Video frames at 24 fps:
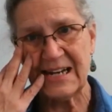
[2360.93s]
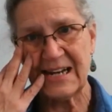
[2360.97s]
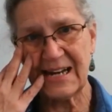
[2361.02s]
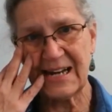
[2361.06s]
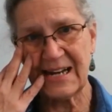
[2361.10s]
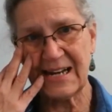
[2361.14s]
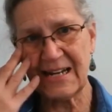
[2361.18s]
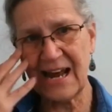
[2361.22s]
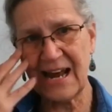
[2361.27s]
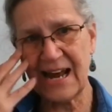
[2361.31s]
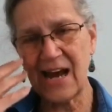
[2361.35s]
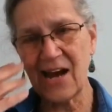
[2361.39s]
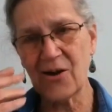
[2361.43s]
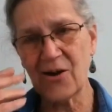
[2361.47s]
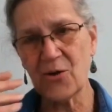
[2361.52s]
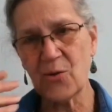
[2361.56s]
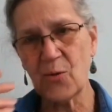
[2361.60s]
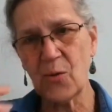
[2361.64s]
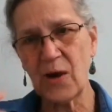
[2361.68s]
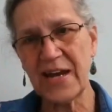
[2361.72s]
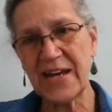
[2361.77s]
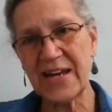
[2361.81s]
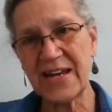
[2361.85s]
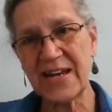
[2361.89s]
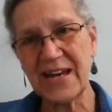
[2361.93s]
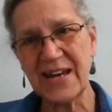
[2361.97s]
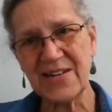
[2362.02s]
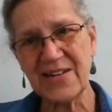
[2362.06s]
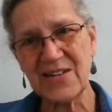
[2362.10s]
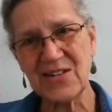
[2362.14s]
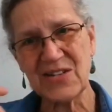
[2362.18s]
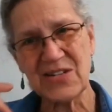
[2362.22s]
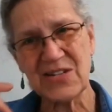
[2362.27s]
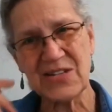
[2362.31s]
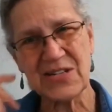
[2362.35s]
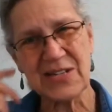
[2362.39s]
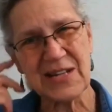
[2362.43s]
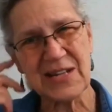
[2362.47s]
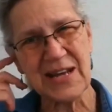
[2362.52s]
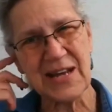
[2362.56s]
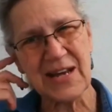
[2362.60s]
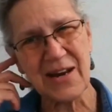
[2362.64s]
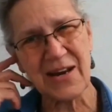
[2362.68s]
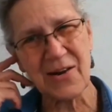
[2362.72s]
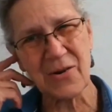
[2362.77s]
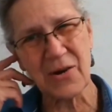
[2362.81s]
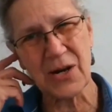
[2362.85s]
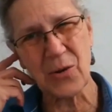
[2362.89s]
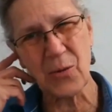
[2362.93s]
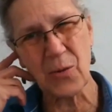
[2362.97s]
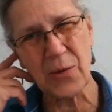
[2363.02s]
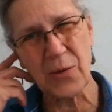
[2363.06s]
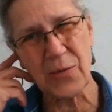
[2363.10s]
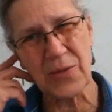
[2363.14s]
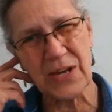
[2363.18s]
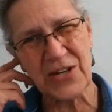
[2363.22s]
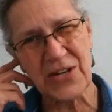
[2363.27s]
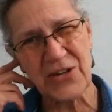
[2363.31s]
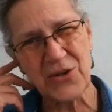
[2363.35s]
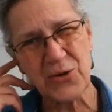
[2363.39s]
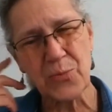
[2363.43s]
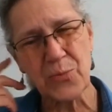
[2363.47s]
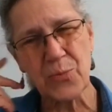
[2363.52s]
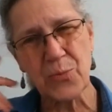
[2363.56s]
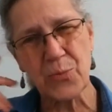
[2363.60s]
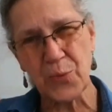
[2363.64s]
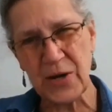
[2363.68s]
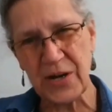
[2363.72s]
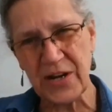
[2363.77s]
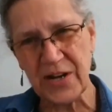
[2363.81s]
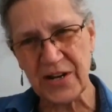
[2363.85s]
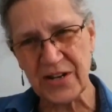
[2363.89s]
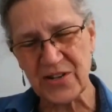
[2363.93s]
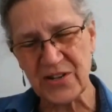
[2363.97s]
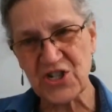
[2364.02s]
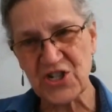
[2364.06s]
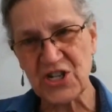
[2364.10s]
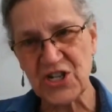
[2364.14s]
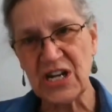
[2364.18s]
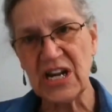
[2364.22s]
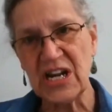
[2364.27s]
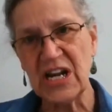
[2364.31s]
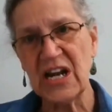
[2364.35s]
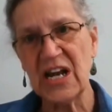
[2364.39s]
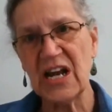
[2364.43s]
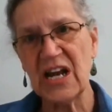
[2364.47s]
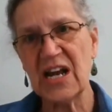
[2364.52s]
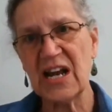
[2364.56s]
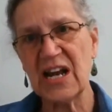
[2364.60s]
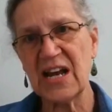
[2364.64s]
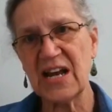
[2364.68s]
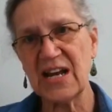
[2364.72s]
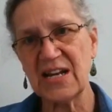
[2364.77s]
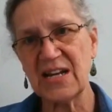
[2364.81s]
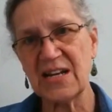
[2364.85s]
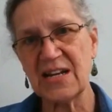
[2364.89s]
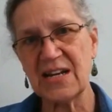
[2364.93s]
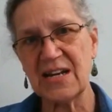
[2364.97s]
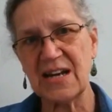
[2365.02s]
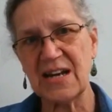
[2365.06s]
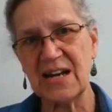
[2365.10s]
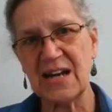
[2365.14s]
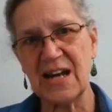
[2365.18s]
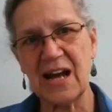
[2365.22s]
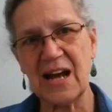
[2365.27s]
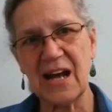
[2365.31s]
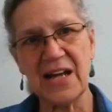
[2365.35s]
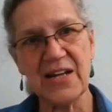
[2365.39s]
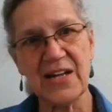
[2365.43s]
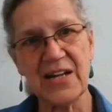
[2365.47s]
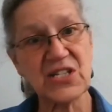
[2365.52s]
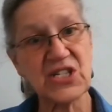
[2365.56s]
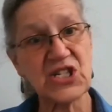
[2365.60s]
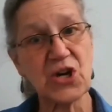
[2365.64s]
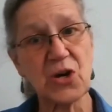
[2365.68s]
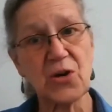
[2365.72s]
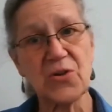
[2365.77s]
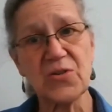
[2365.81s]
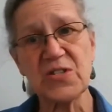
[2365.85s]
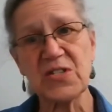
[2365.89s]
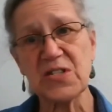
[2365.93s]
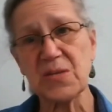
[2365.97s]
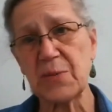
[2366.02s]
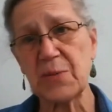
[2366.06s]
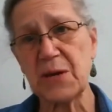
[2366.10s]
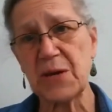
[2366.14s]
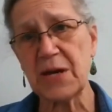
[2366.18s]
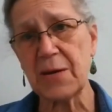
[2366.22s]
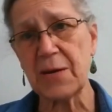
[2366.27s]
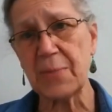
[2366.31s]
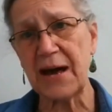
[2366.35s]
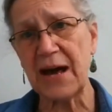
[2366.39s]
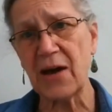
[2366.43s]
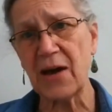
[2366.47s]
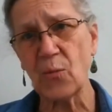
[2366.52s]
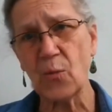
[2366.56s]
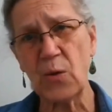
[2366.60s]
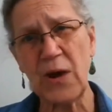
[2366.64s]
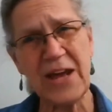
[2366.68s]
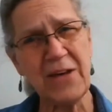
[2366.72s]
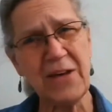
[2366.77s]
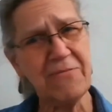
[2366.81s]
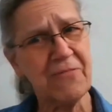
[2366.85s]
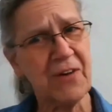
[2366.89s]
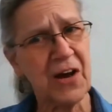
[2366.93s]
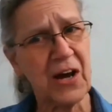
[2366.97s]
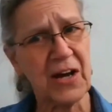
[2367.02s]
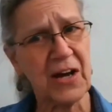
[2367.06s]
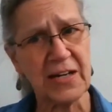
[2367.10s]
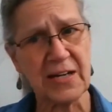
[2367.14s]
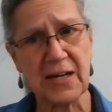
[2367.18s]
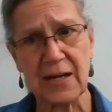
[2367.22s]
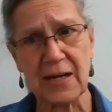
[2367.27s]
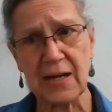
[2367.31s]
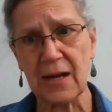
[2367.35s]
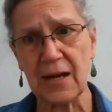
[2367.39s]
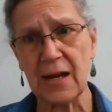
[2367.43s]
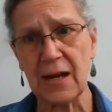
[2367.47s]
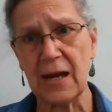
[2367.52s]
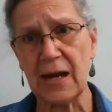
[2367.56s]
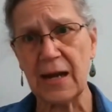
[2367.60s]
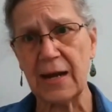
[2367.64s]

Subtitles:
And how do I get to the area where they do bridge? And it starts to be about wayfinding.